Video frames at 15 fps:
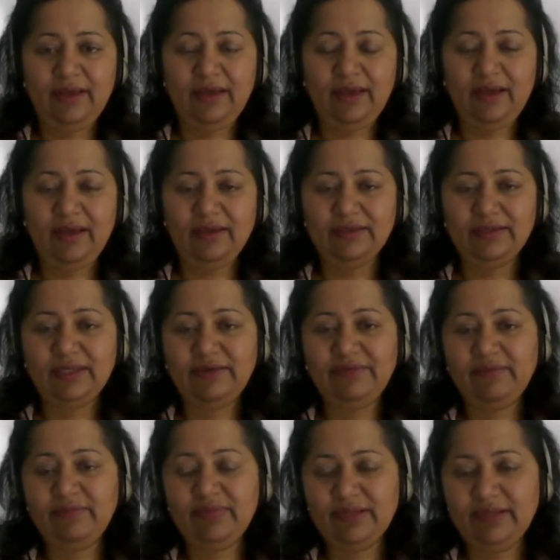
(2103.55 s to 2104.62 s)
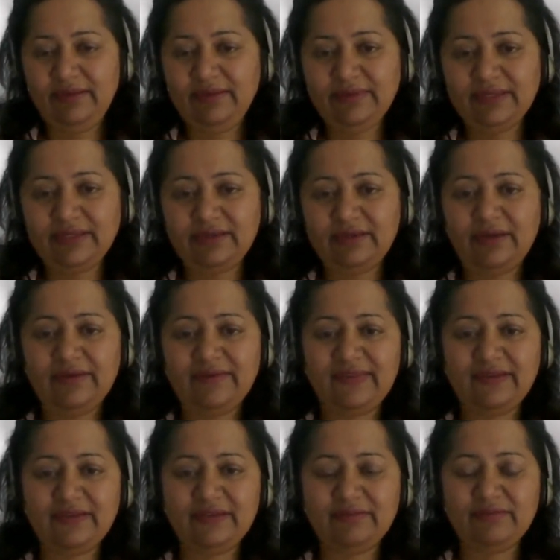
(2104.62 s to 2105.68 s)
And if you believe that you have
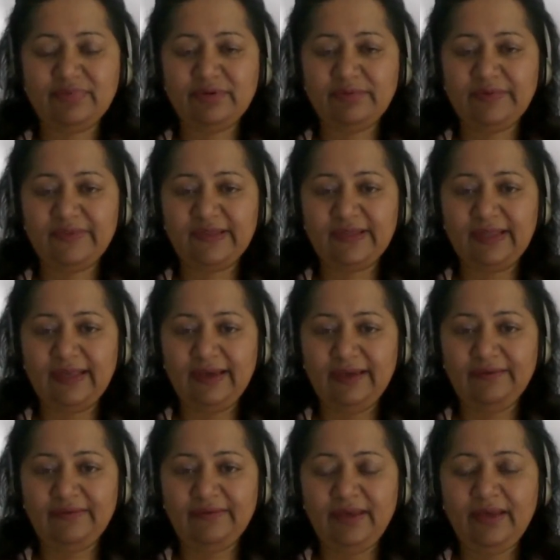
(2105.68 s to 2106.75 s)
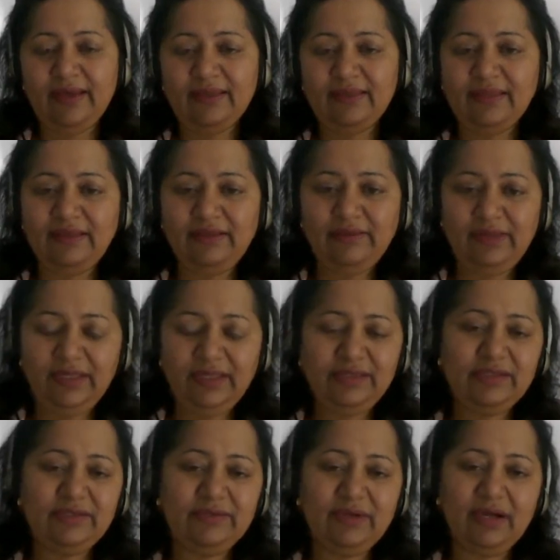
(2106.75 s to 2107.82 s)
certain purpose in life, then you need
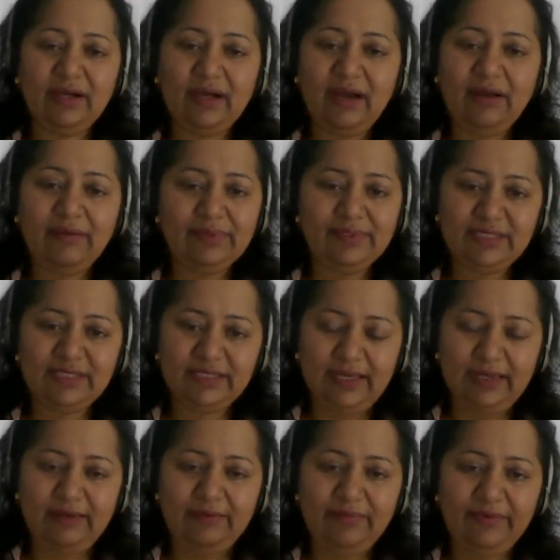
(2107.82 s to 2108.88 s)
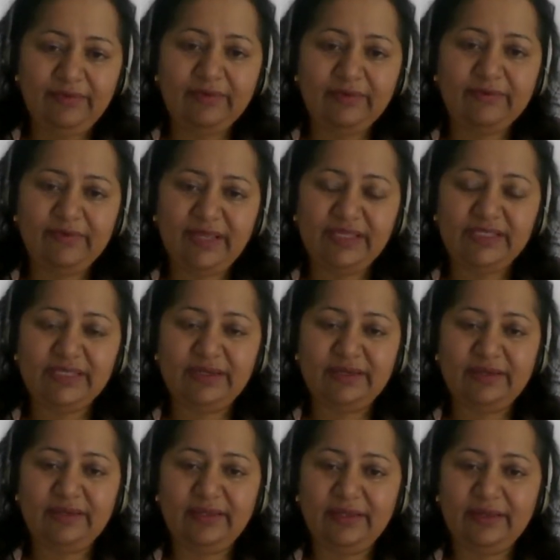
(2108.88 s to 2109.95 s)
to accomplish that before
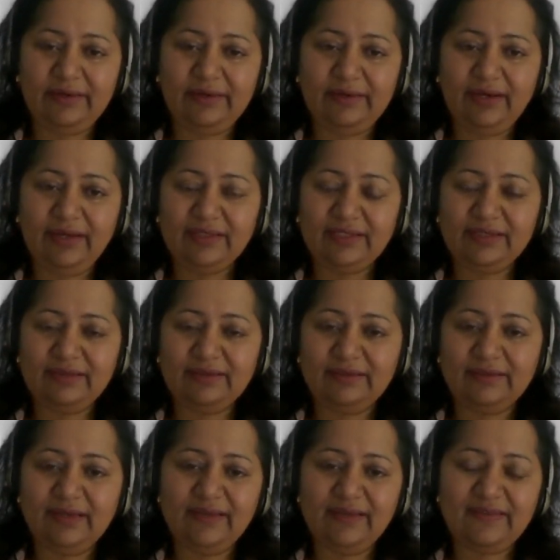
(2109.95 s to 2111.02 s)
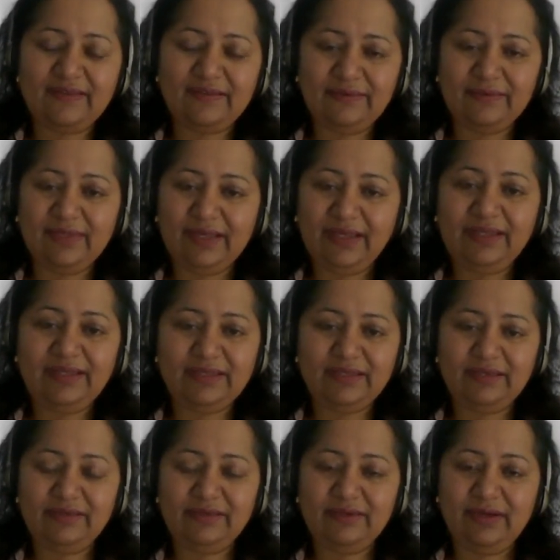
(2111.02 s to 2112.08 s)
waiting, until it's too late
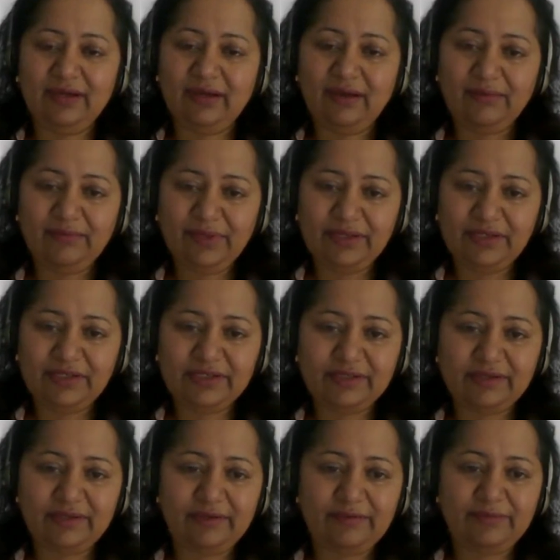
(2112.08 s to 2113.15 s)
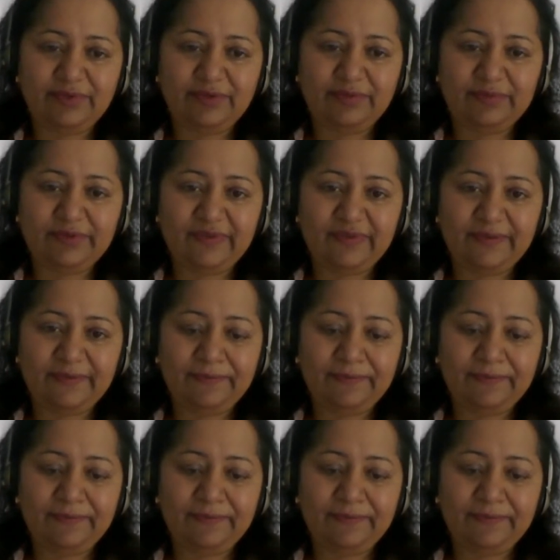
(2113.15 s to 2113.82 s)
to accomplish your purpose.